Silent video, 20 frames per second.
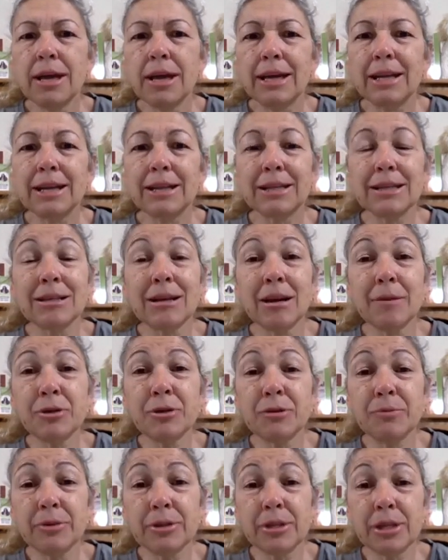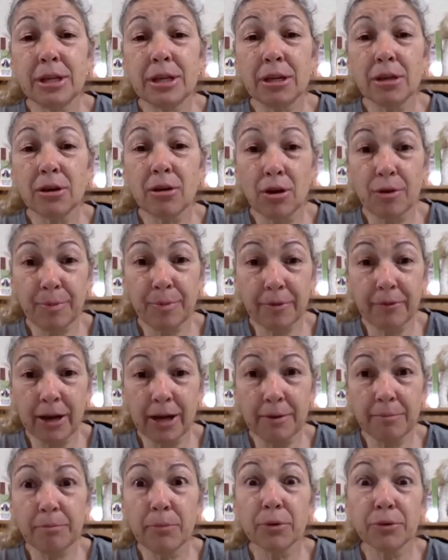And at the time, she was eating All
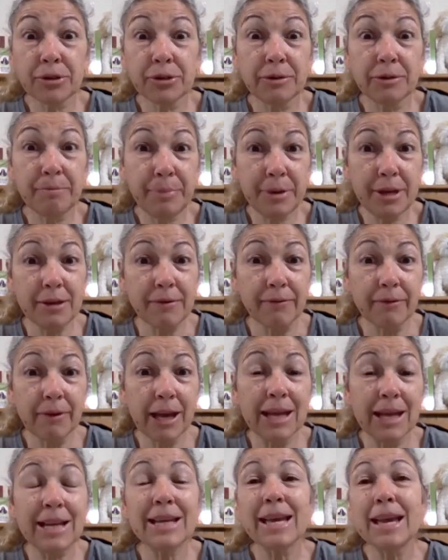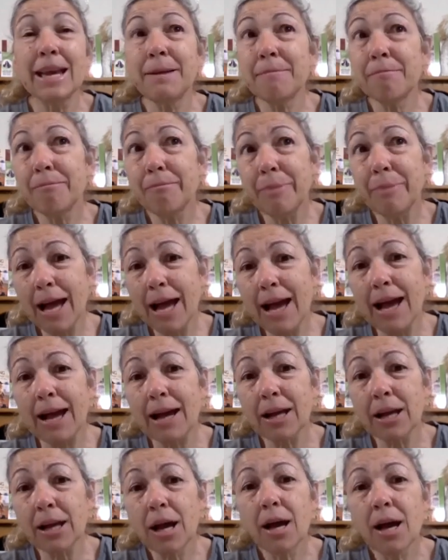Provide, mostly beef. And it came
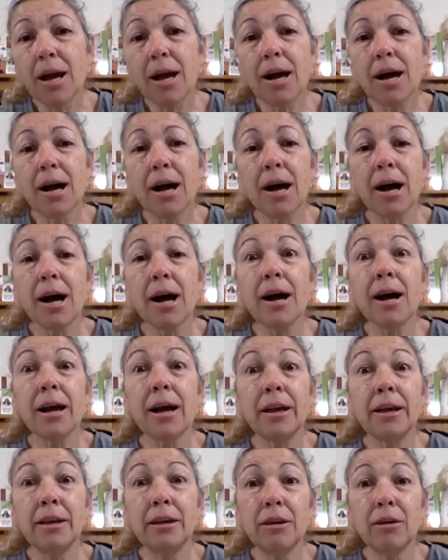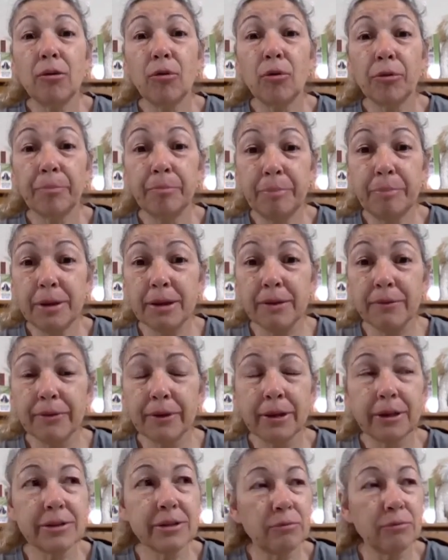back high on beef.
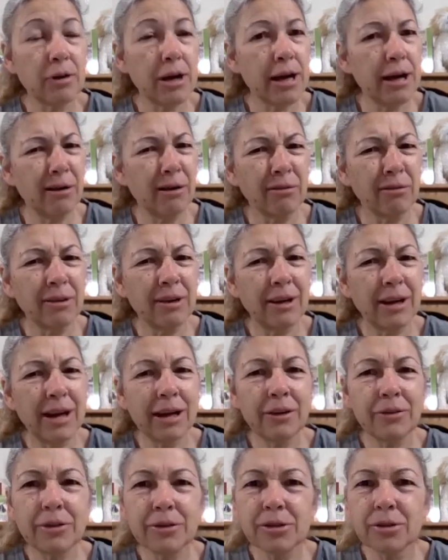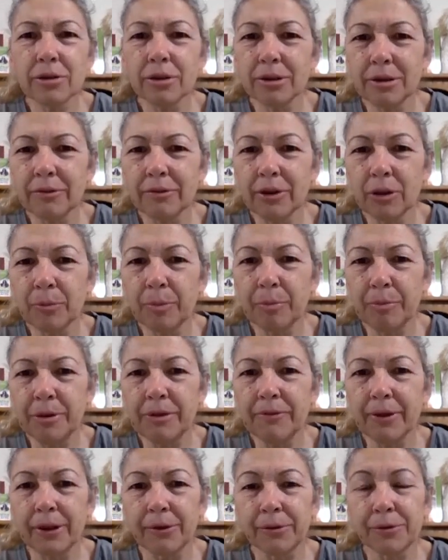And I said, wow, how did this dog develop a
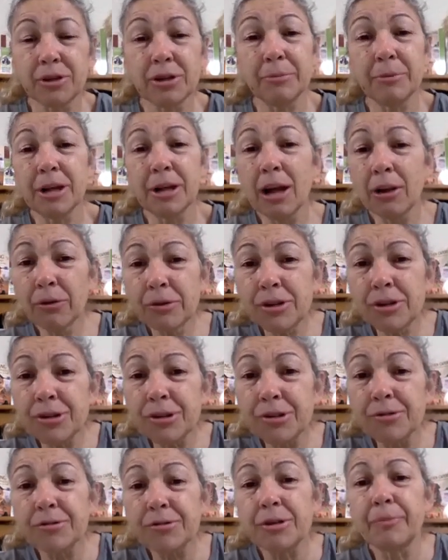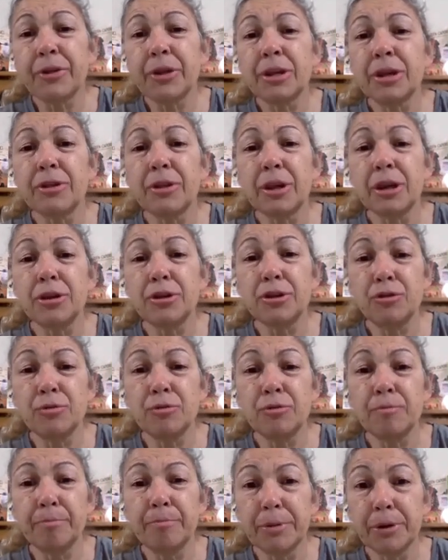beef allergy? I mean, allergies are something that
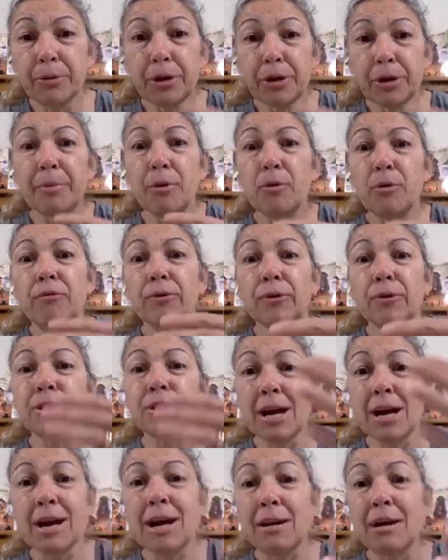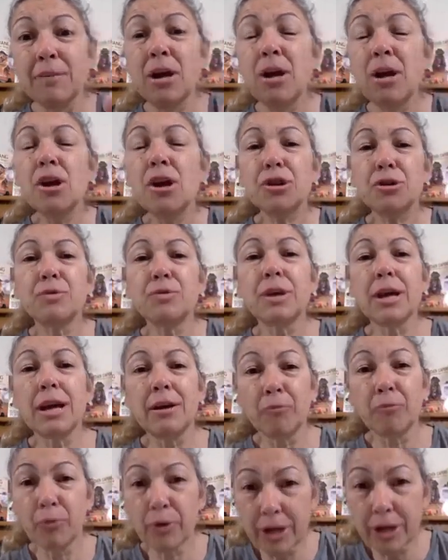you build up over time. You
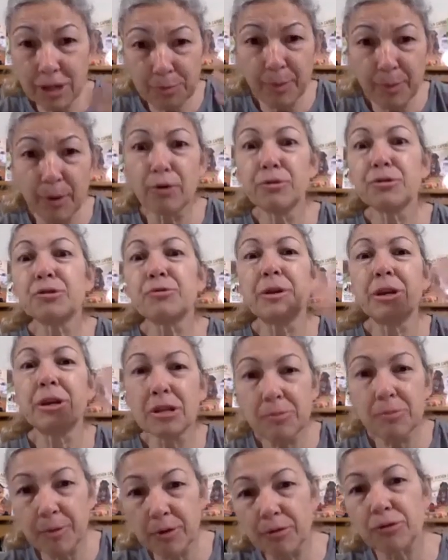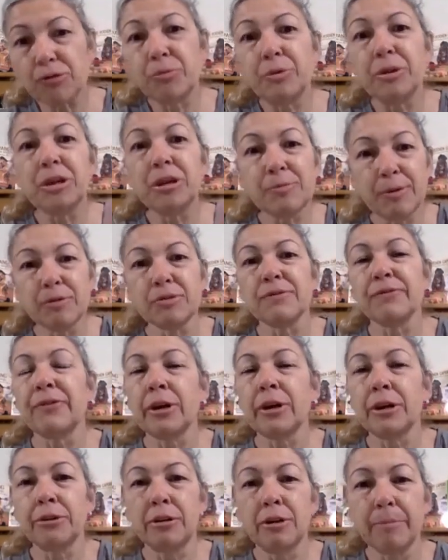get re-exposed, re-exposed, re-exposed,
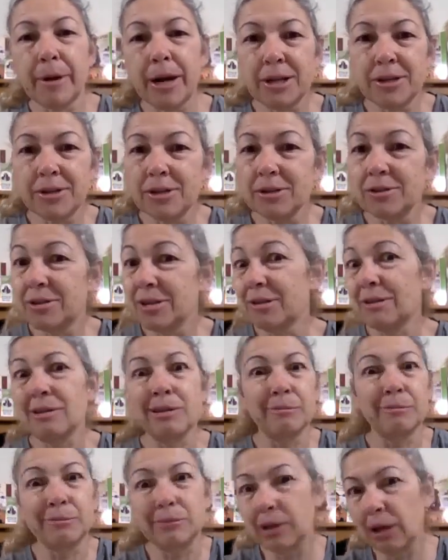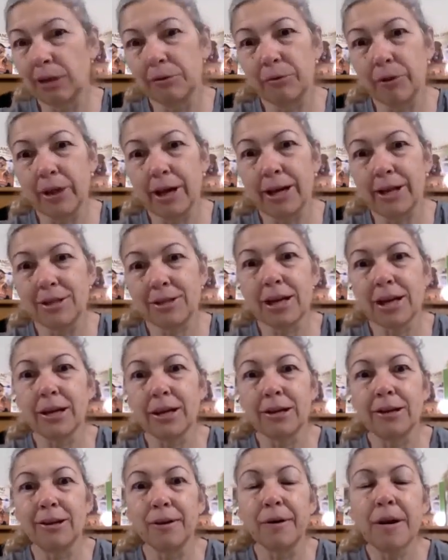and finally your body says, you know, I'm done with that. It's out
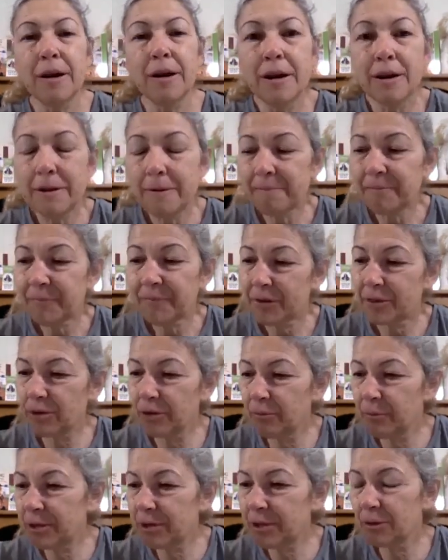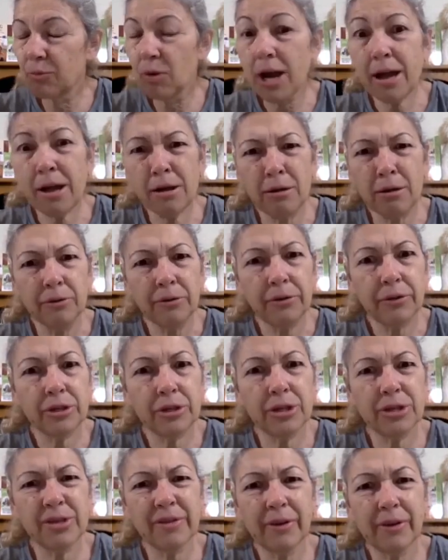of here. So we said, wow,
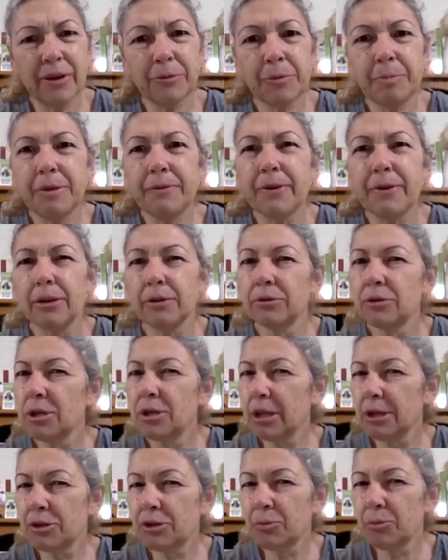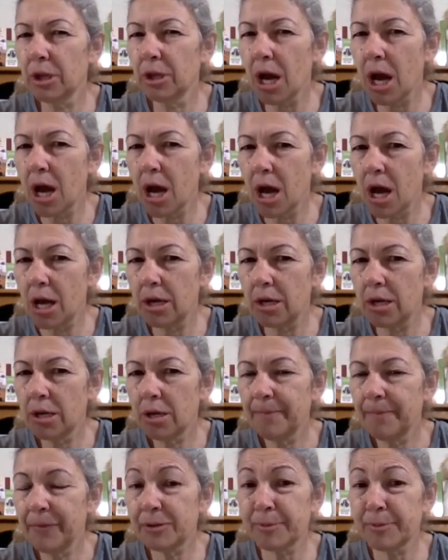she's developed a beef allergy. That's really odd,
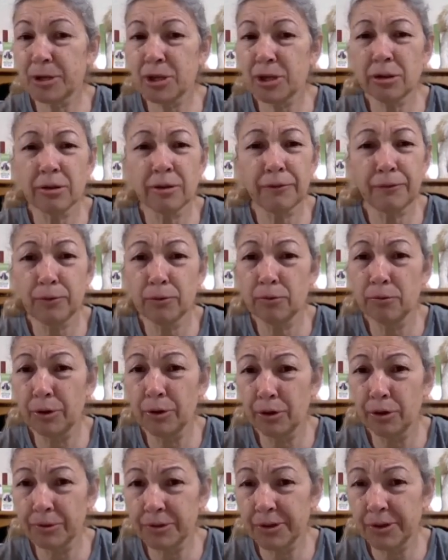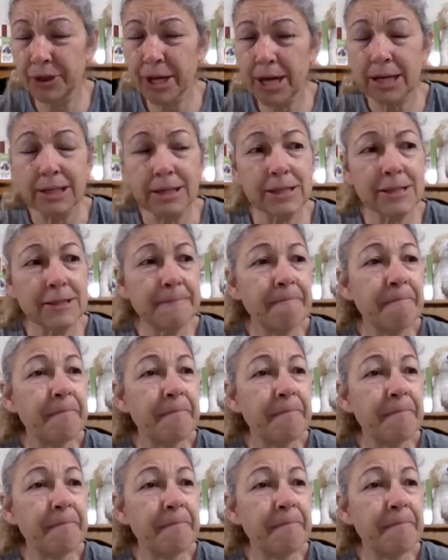especially on a food with no synthetics.